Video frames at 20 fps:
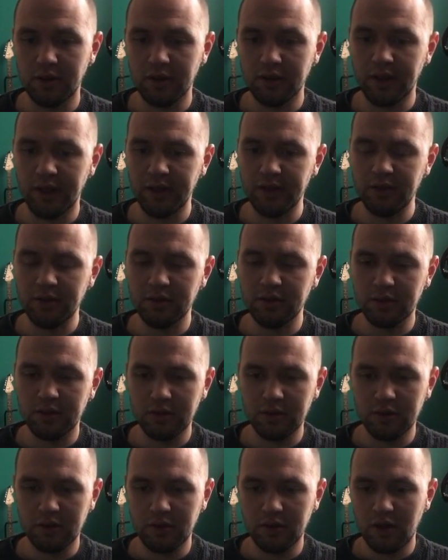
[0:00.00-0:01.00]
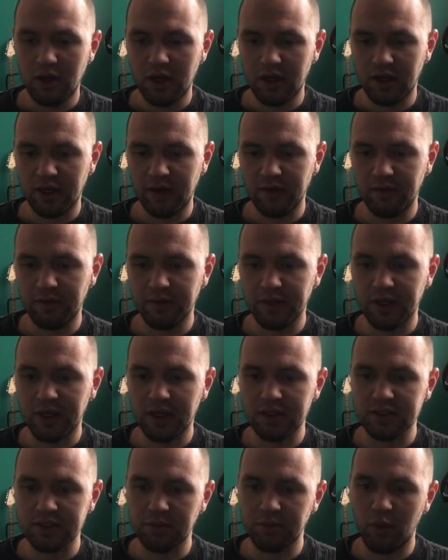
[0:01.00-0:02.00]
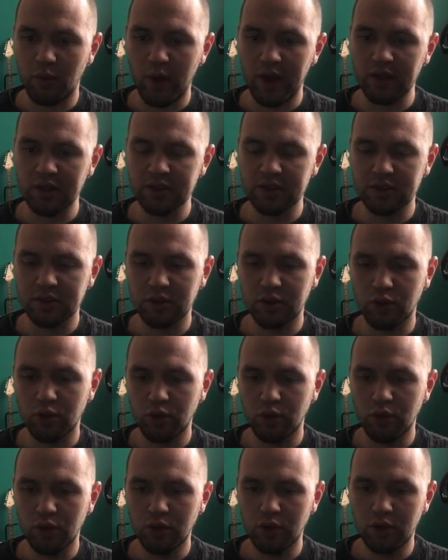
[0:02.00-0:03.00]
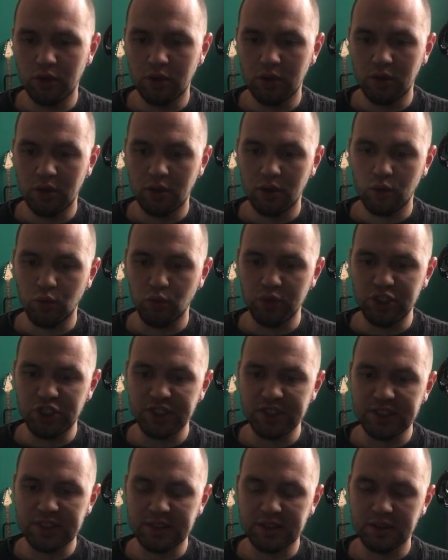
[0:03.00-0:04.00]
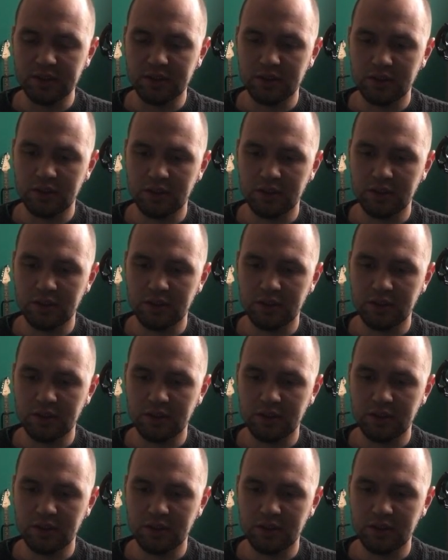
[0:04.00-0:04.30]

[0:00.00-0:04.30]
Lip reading: Then I have the custom event, which is